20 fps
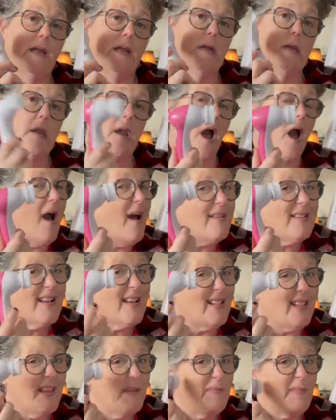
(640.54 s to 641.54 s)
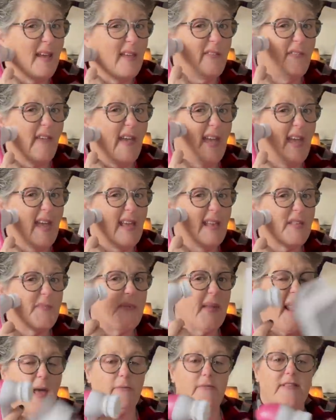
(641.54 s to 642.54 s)
Not to clean my face,
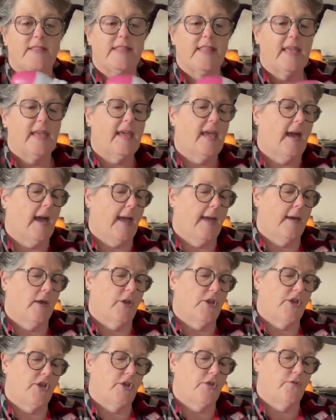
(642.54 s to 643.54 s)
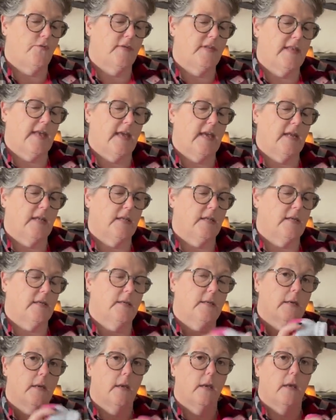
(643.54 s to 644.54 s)
but I was thinking I could use it